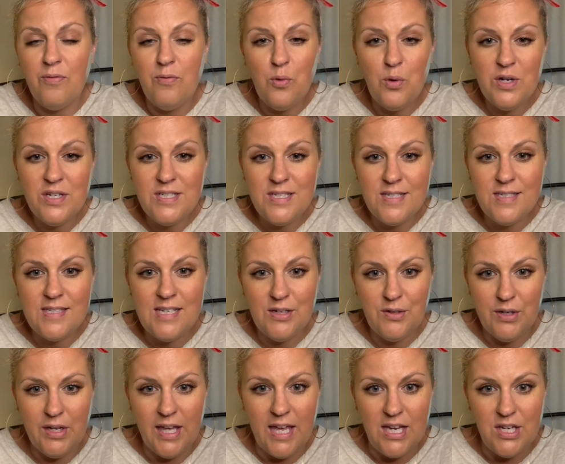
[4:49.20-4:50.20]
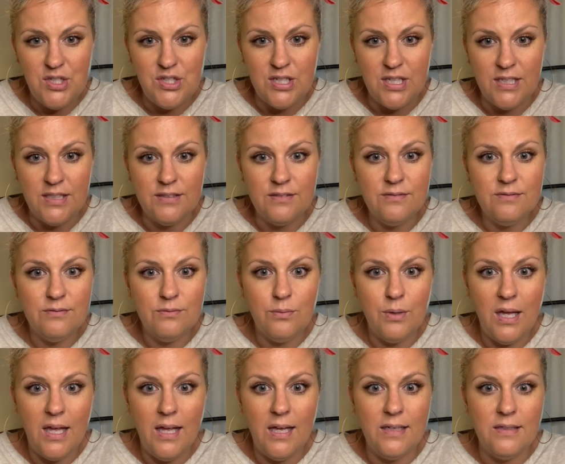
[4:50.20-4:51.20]
desegregation,
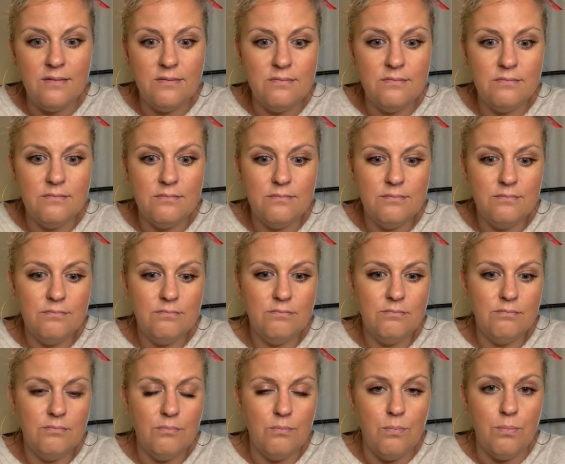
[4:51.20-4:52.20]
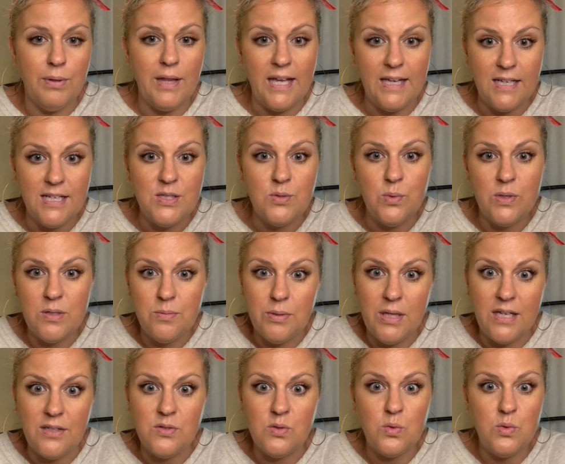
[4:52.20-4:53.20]
when Black kids went to
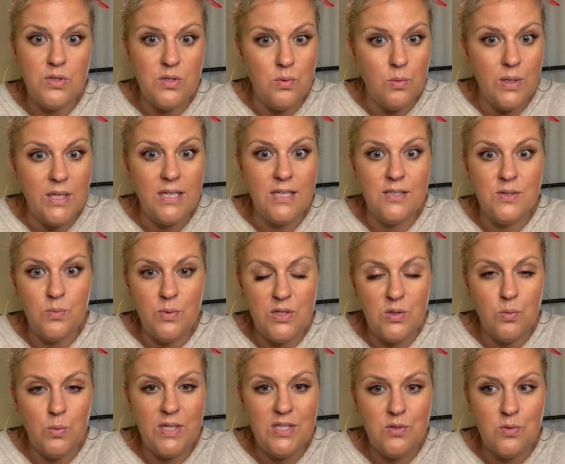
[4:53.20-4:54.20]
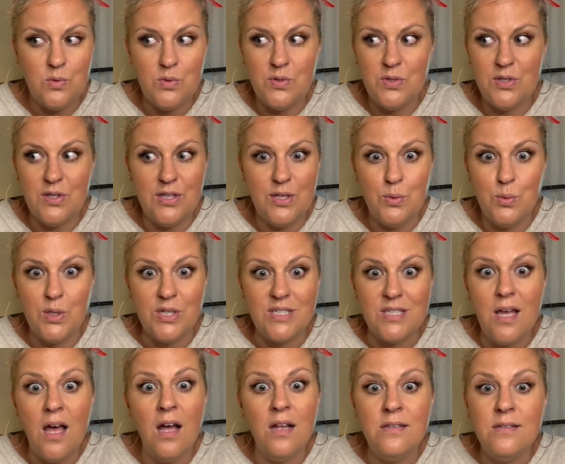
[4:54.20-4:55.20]
Black schools and white kids went to white schools, there were
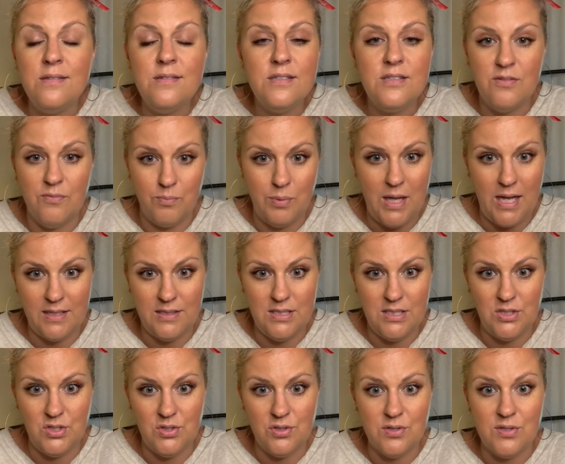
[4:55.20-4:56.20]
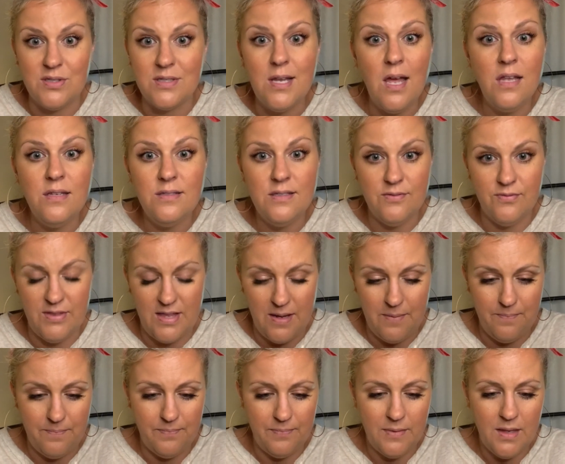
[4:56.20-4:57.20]
tons of Black teachers, tons of
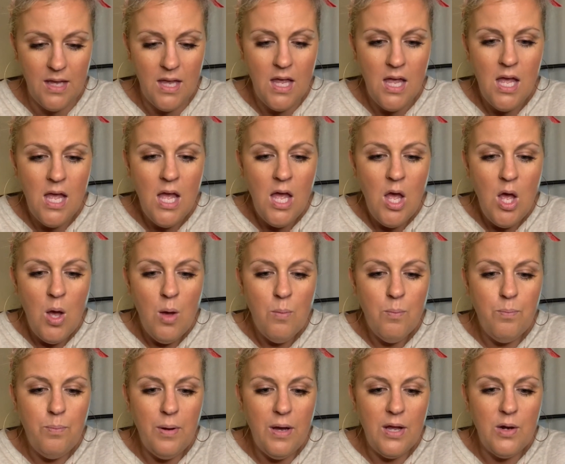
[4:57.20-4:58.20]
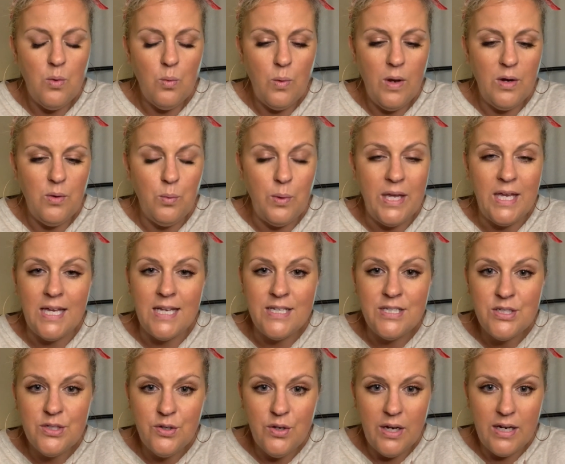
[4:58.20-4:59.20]
them. But when we
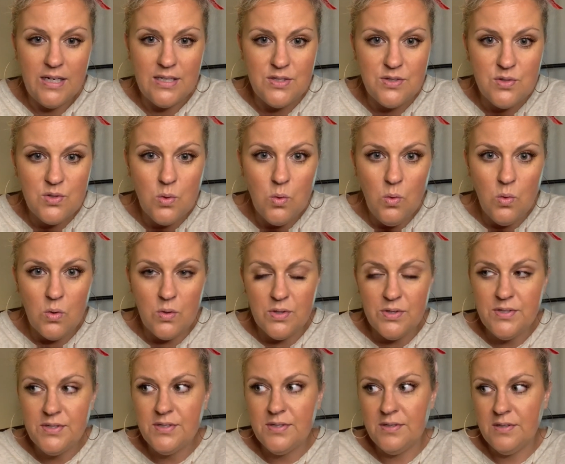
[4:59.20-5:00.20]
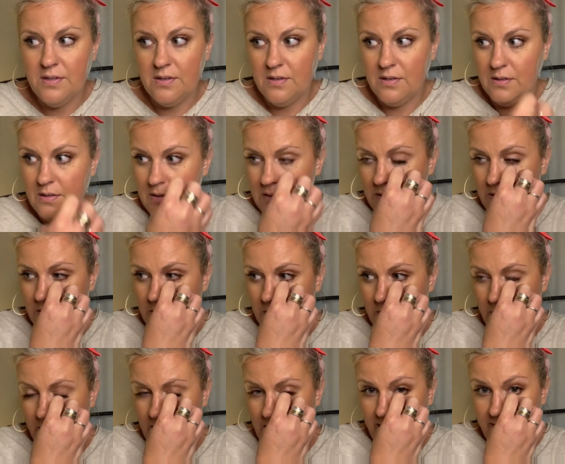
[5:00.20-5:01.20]
integrated schools,
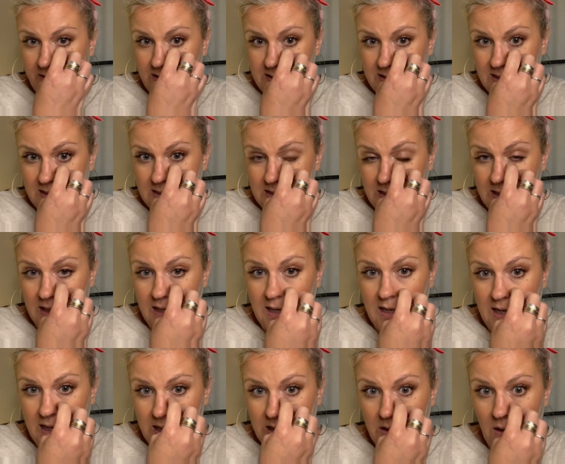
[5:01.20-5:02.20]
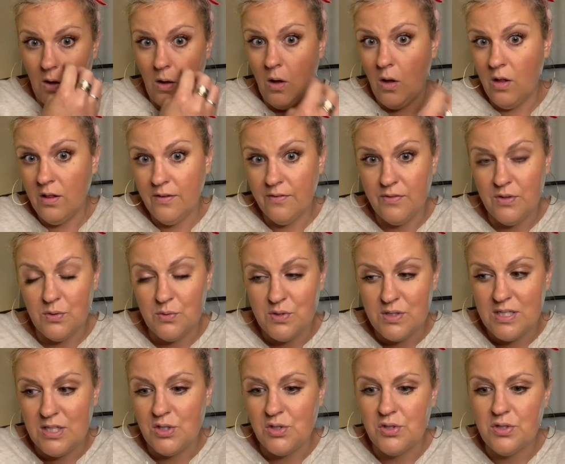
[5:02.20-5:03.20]
we obviously didn't need all of those
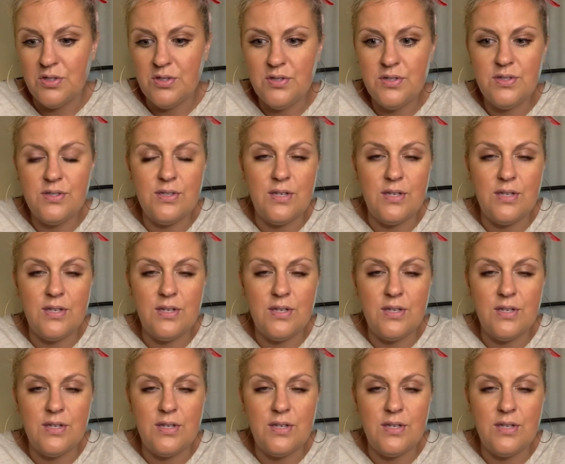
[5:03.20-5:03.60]
teachers,